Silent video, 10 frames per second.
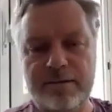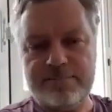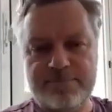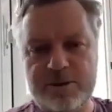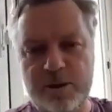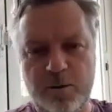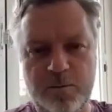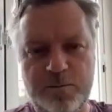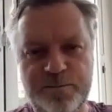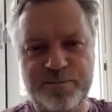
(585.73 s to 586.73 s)

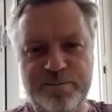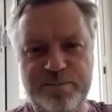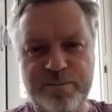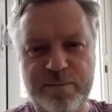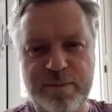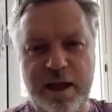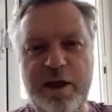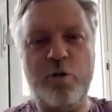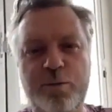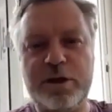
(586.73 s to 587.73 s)
So I
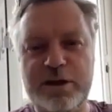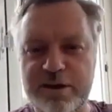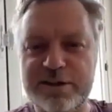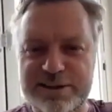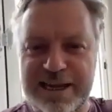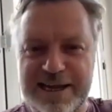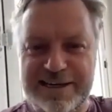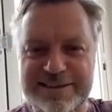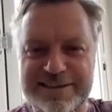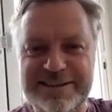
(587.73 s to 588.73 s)
hope you can
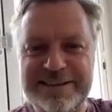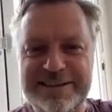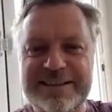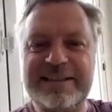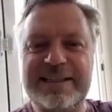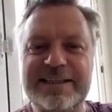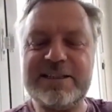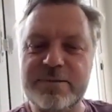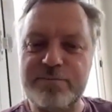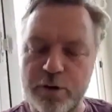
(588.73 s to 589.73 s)
understand that this
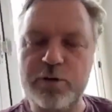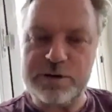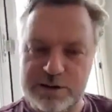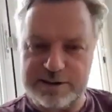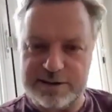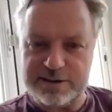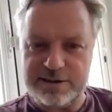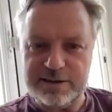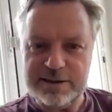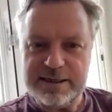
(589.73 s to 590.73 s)
is a process,
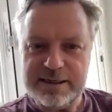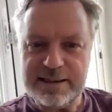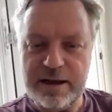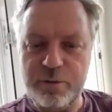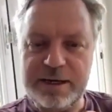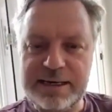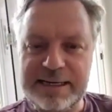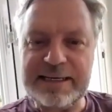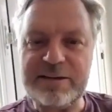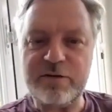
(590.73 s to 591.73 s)
that we
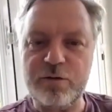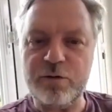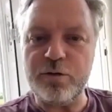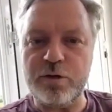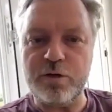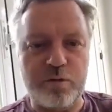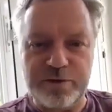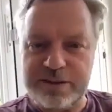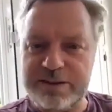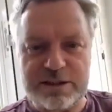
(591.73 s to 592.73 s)
need to
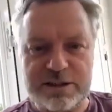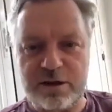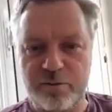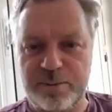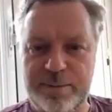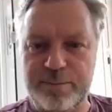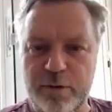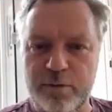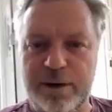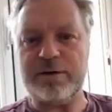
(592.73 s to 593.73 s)
convince a lot of people
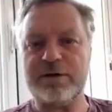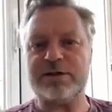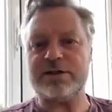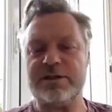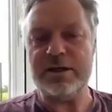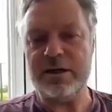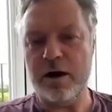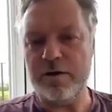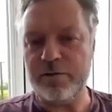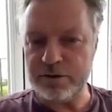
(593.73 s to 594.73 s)
around us
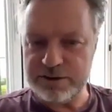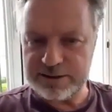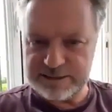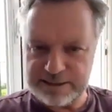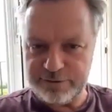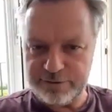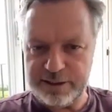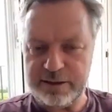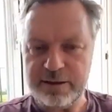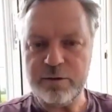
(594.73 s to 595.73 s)
of our sincerity.
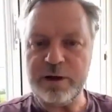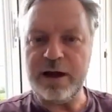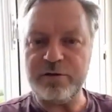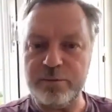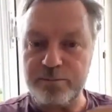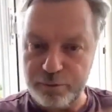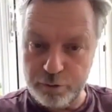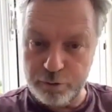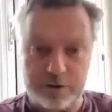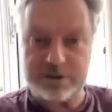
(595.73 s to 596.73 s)
We have to
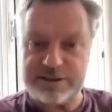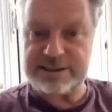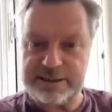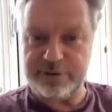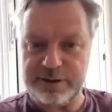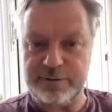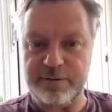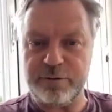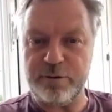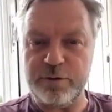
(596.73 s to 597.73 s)
prove our sincerity
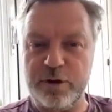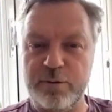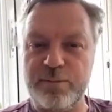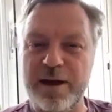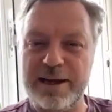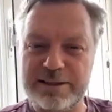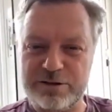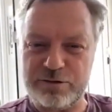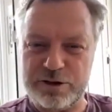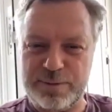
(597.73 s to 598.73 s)
through the compliance and
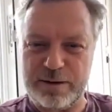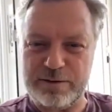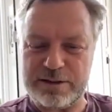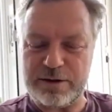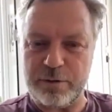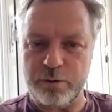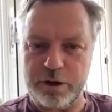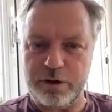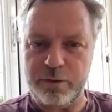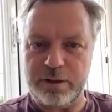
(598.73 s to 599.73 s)
transparency that we're
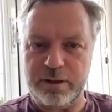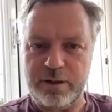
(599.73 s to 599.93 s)
working with.